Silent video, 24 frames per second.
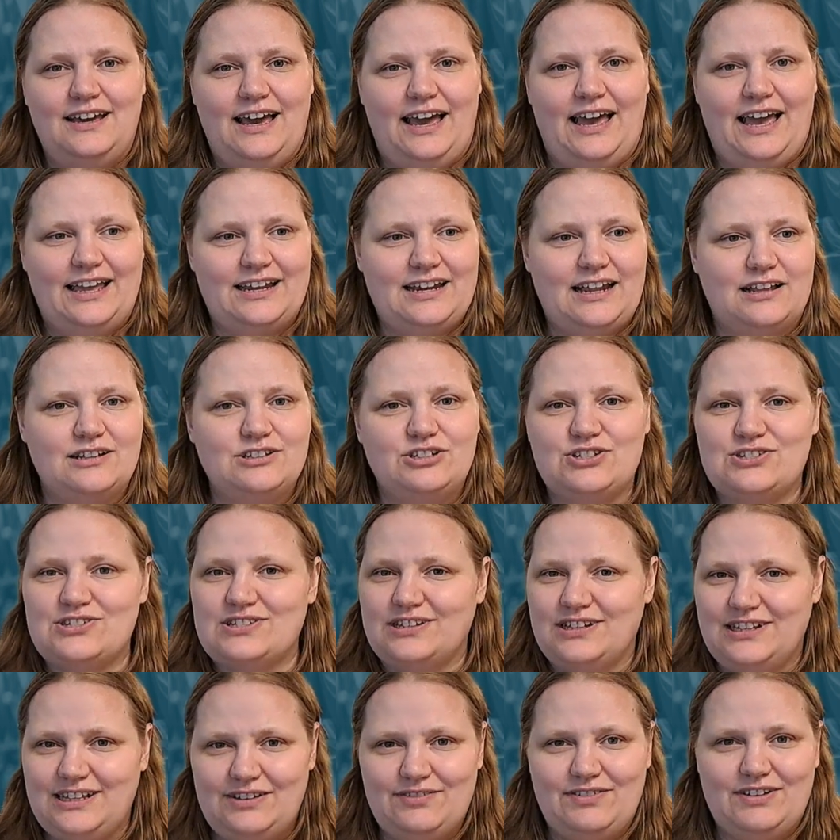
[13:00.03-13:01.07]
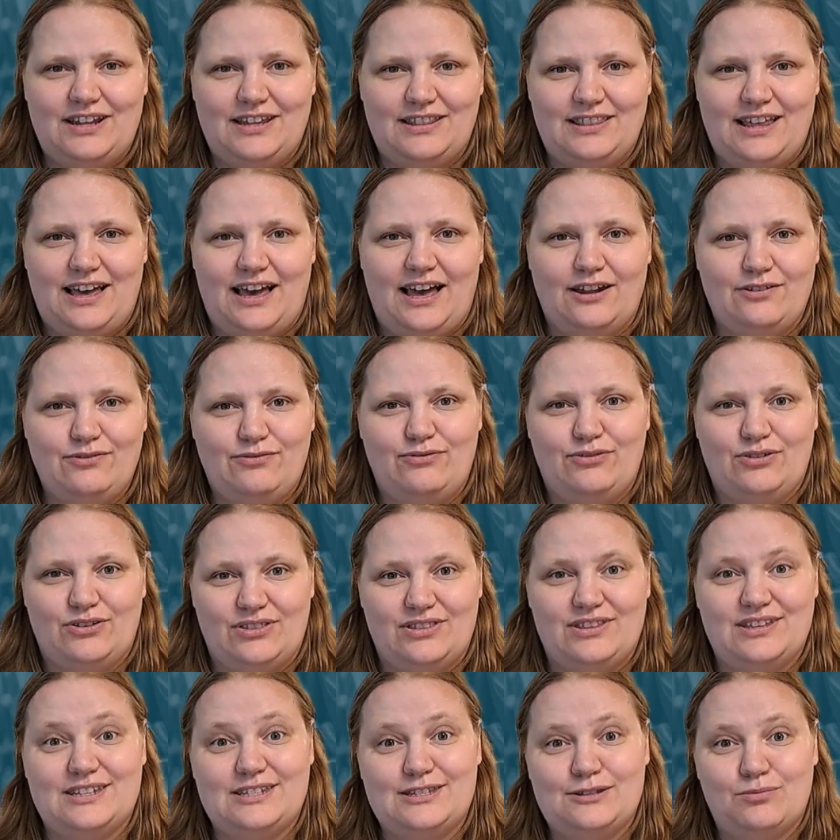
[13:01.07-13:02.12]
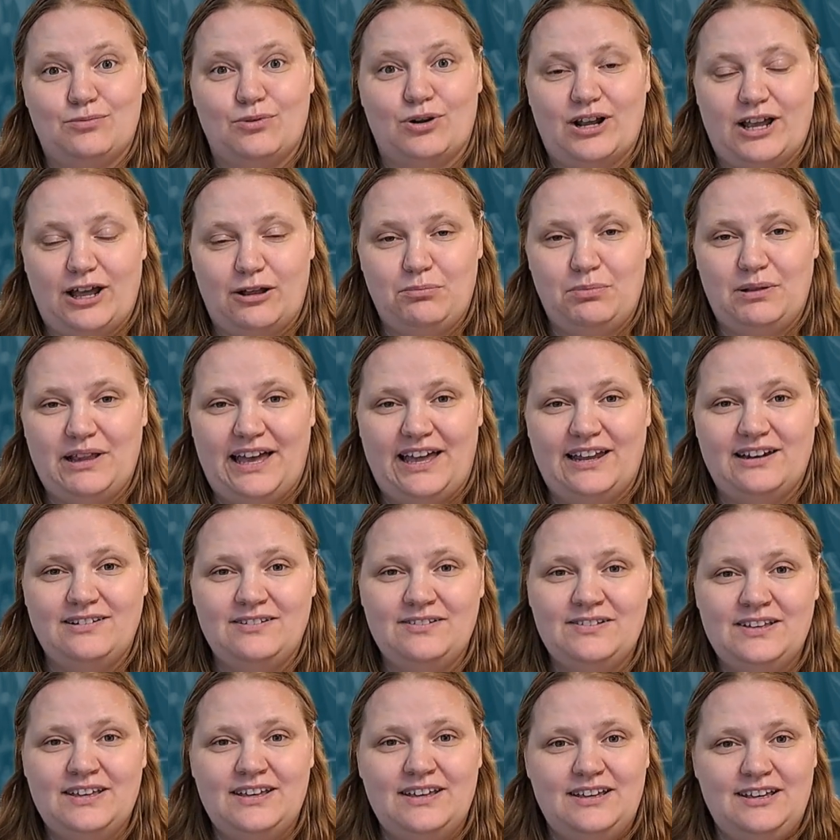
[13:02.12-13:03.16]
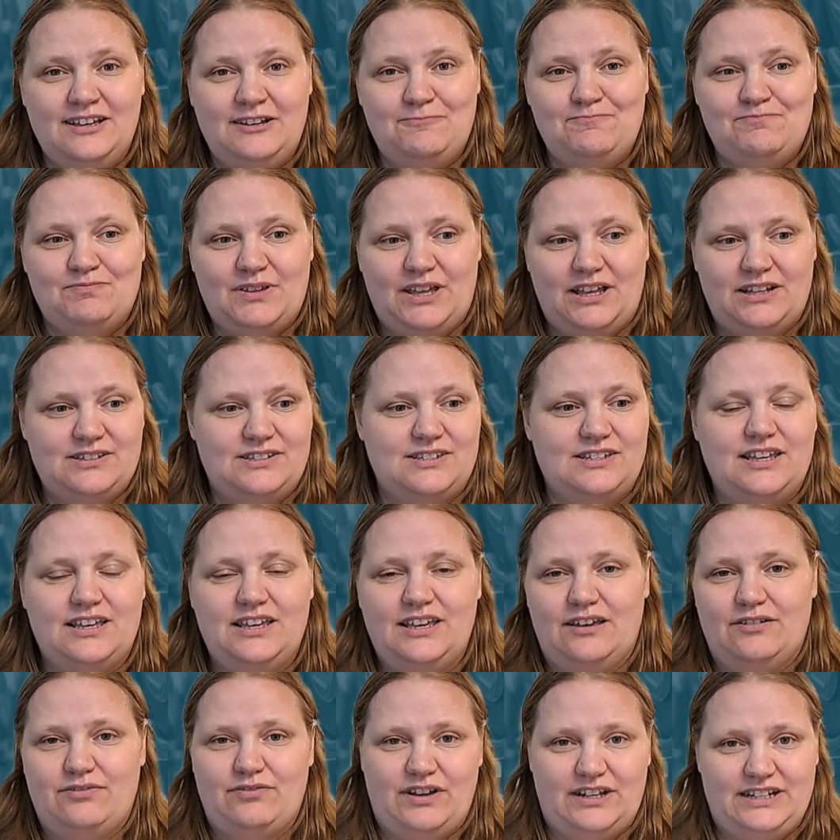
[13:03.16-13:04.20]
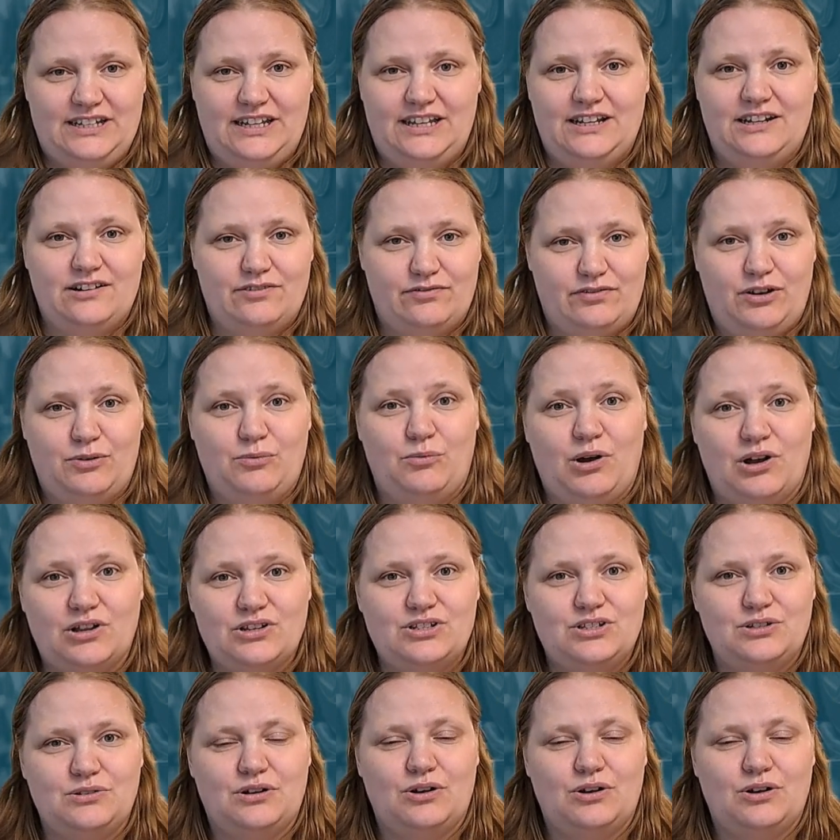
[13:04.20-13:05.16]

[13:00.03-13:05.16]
And I'll just leave it at that for this workout plan and see if I want to